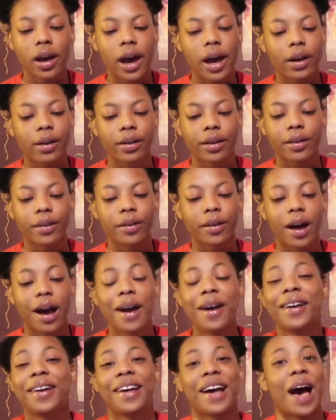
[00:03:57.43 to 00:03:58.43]
I don't know.
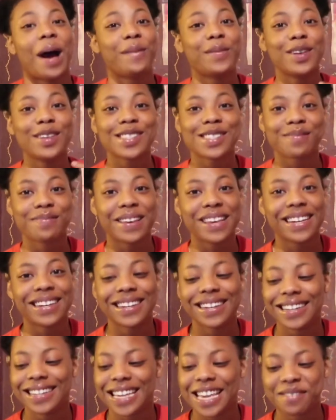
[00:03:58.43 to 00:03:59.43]
I'm gonna do some
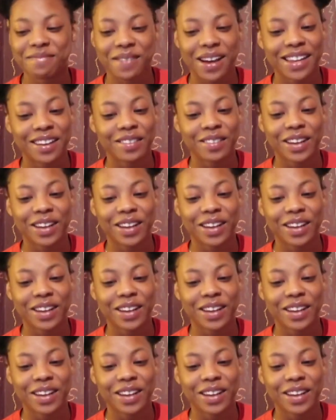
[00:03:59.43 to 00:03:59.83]
editing to get my